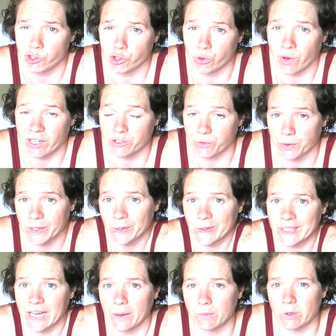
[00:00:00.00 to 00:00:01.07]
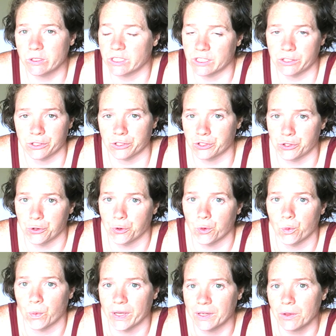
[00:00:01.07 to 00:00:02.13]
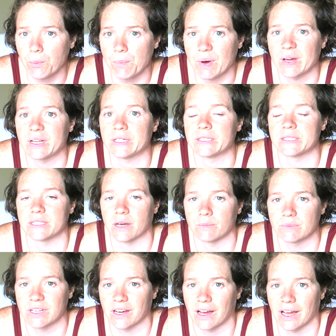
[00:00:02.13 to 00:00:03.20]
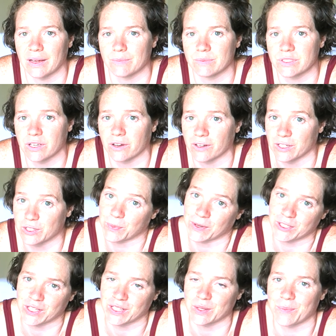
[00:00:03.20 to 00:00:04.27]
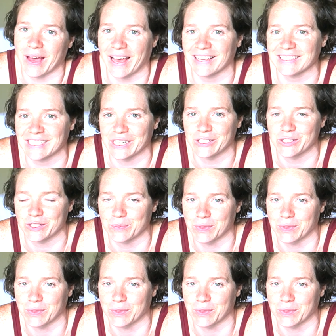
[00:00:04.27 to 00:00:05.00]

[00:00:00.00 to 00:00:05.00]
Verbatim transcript: don't do as frequently. I mostly just do wheels, but sometimes, especially in the past, I used